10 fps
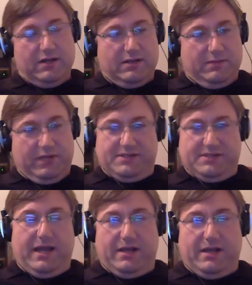because
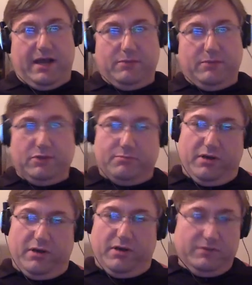I had gotten a book
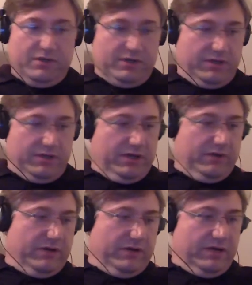bug,
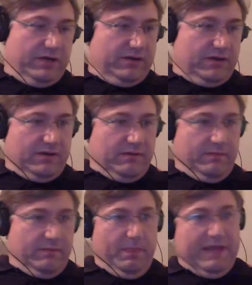and
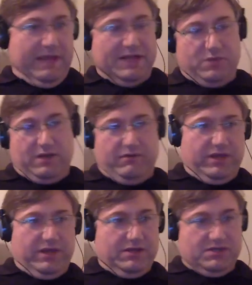that's when
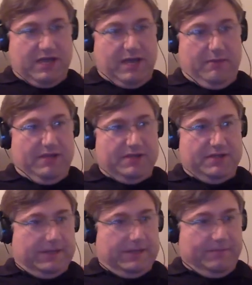everything just got
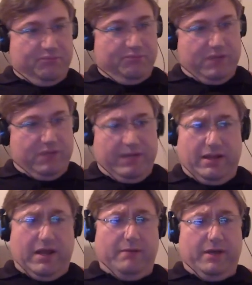amazing. I made a
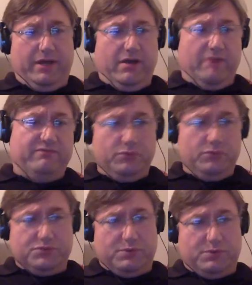lot of money on
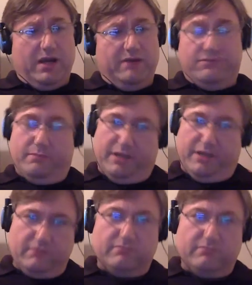Fool's Ride for
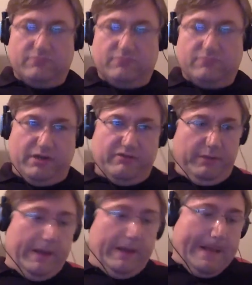me, a lot of money for
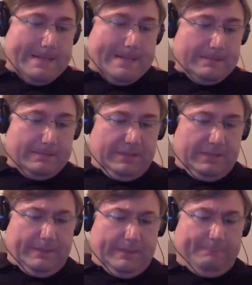me.
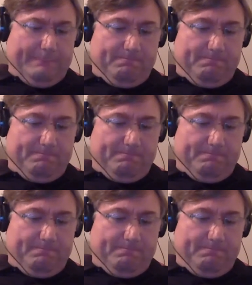And